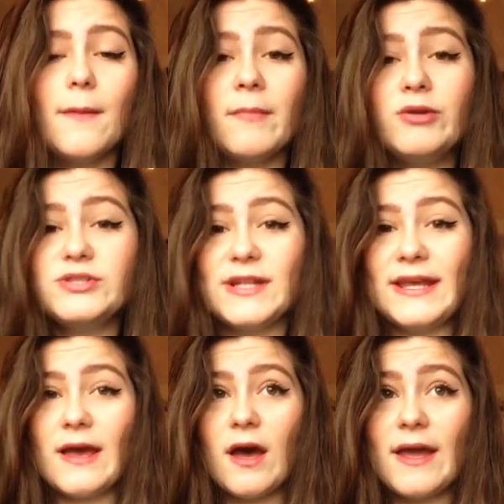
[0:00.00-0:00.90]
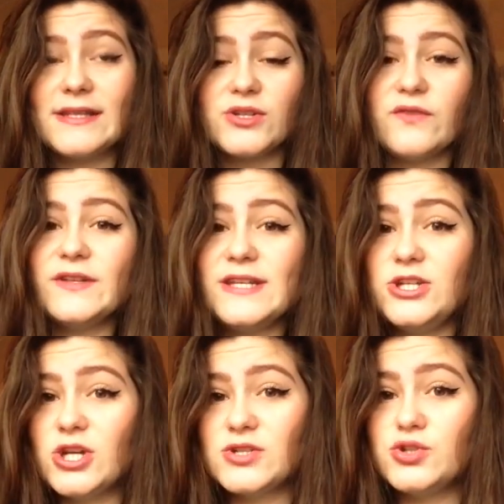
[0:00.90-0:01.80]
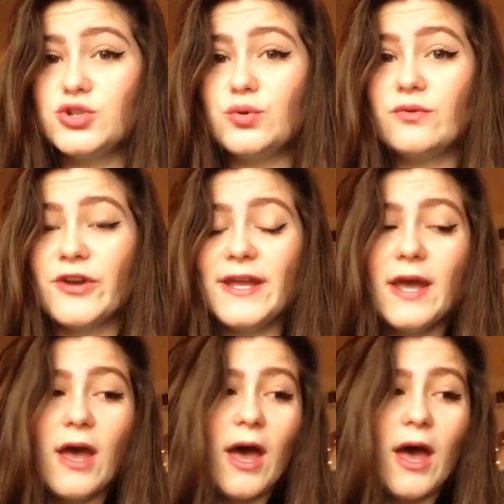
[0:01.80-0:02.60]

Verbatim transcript: Mostly uh, it's good for t-shirts and jewellery.